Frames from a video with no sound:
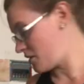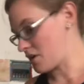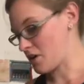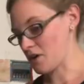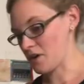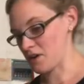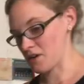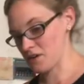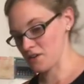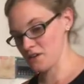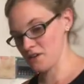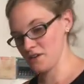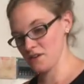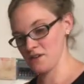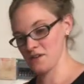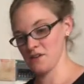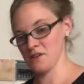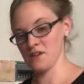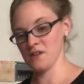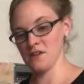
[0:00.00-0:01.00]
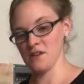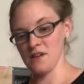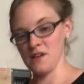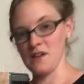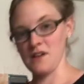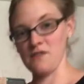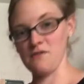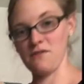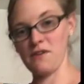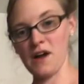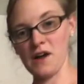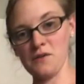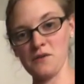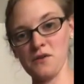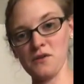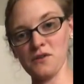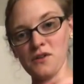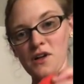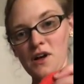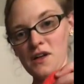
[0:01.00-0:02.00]
Our
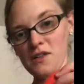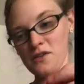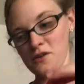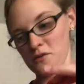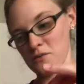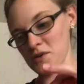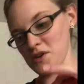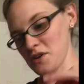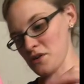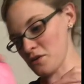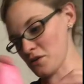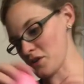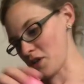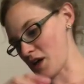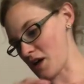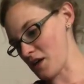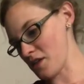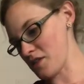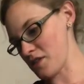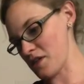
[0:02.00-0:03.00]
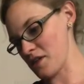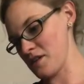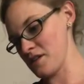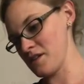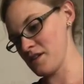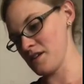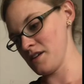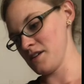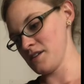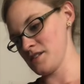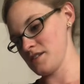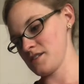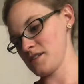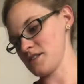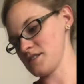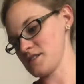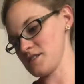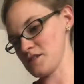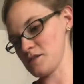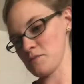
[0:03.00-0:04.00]
Envirocloth, our window cloth,
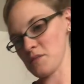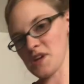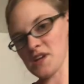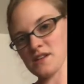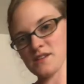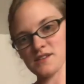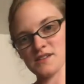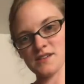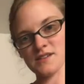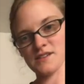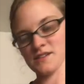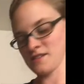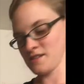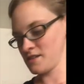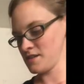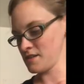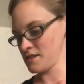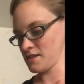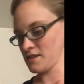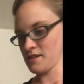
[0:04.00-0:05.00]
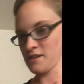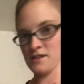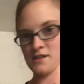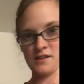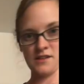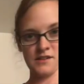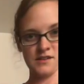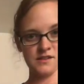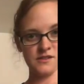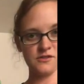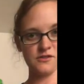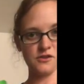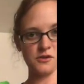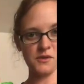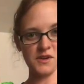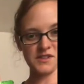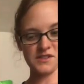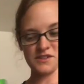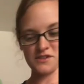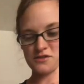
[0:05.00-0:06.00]
dusting mitt,
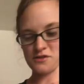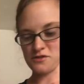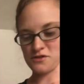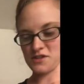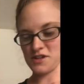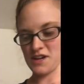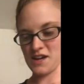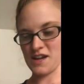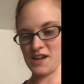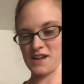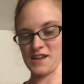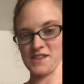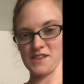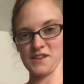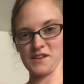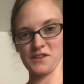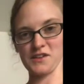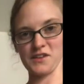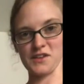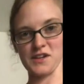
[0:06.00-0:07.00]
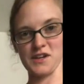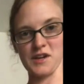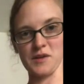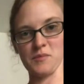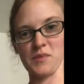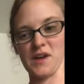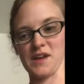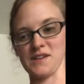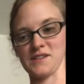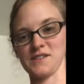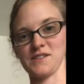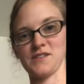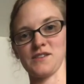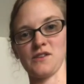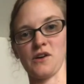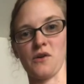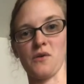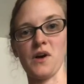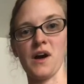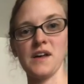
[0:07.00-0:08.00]
Norwex detergent, and the cleaning paste.
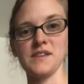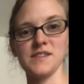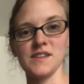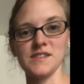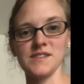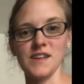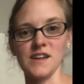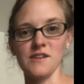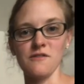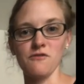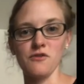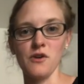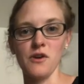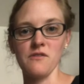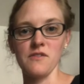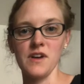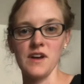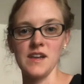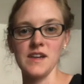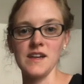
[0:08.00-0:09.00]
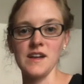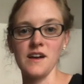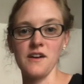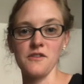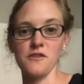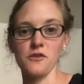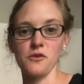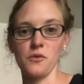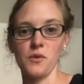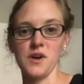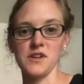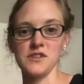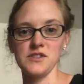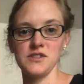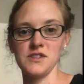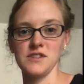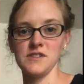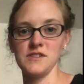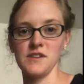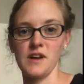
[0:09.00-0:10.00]
So as I said, if you have any other
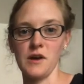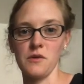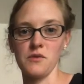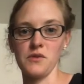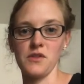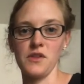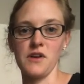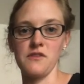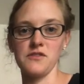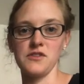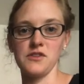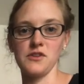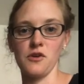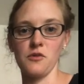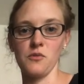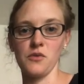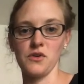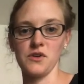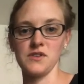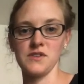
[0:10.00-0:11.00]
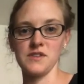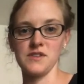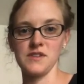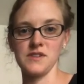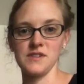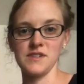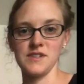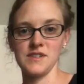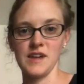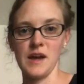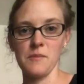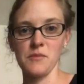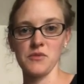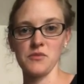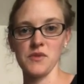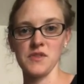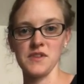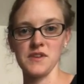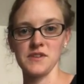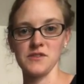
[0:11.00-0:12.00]
questions, I would love to go more into depth
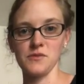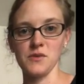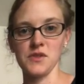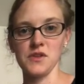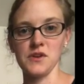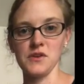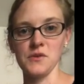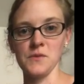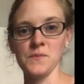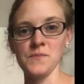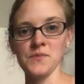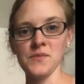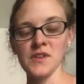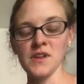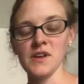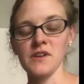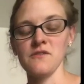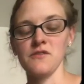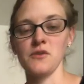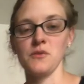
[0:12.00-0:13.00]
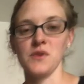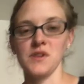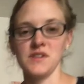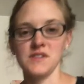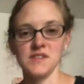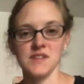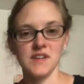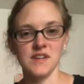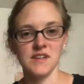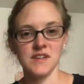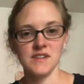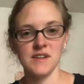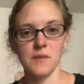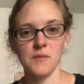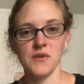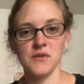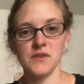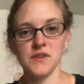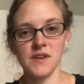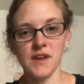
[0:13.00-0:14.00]
with these with you if you want to see any
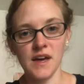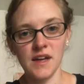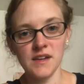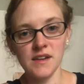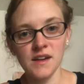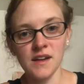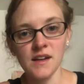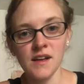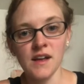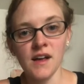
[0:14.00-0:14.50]
demos again.